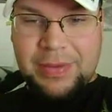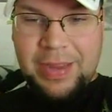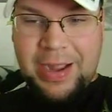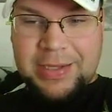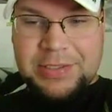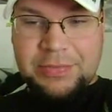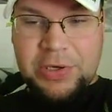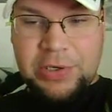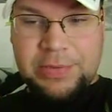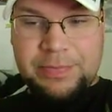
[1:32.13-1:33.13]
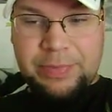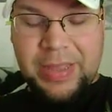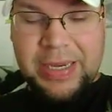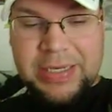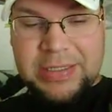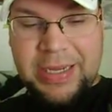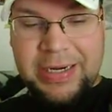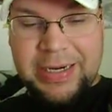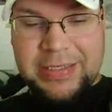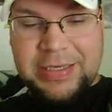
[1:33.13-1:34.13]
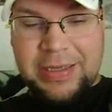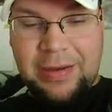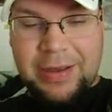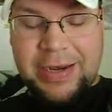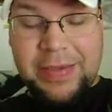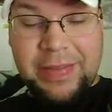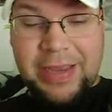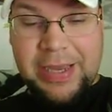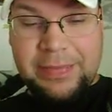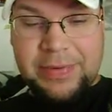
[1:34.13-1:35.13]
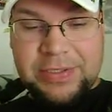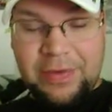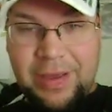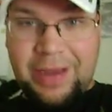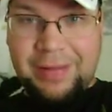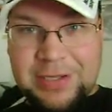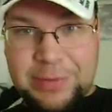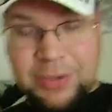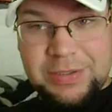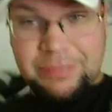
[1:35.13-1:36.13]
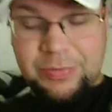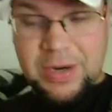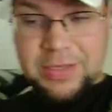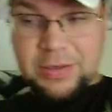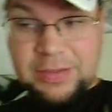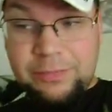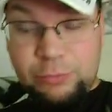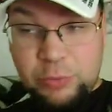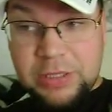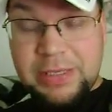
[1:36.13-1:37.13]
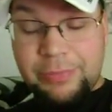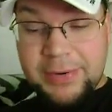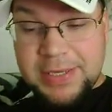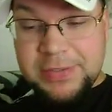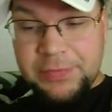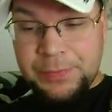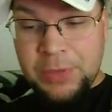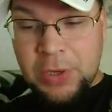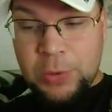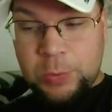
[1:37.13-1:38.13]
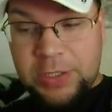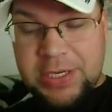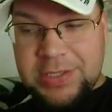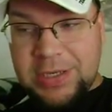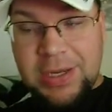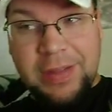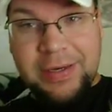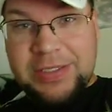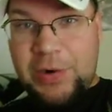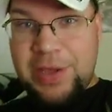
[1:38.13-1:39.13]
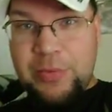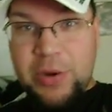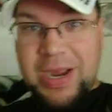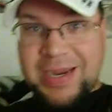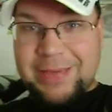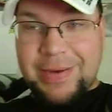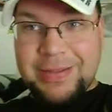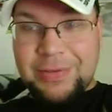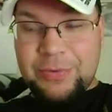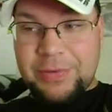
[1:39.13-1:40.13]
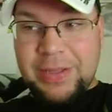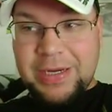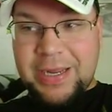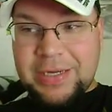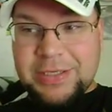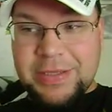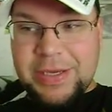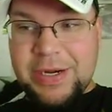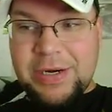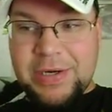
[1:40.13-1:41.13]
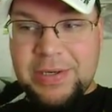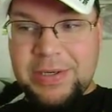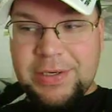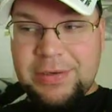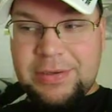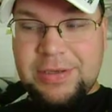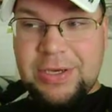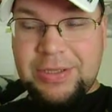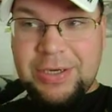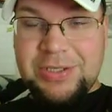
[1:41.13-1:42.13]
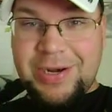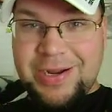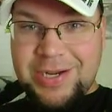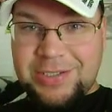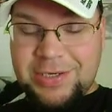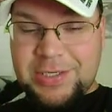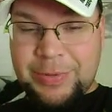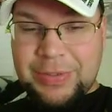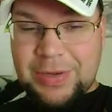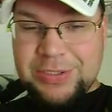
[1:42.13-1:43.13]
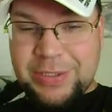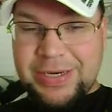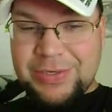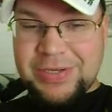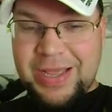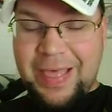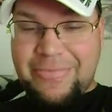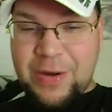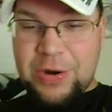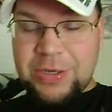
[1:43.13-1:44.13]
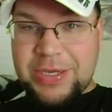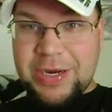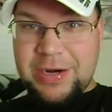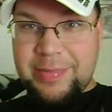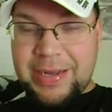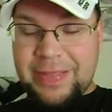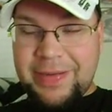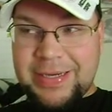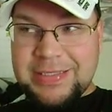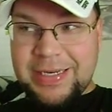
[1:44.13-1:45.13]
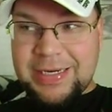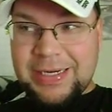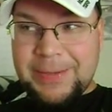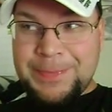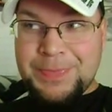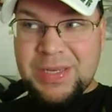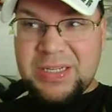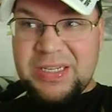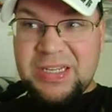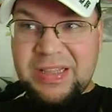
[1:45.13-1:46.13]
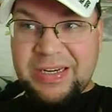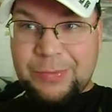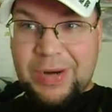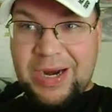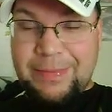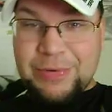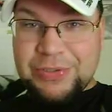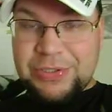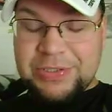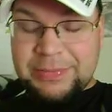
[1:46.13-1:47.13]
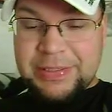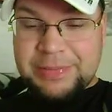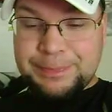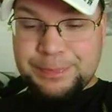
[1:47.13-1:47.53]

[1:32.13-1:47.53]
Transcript: Had some good plays. I didn't get to see any of the game. I saw the highlights. It looked really impressive. Rookies. And Tony Moyaki made the catch of the year, and good luck trying to catch Dexter McCluster. That dude's got a 3rd gear, man. I think it's like a rocket booster or something.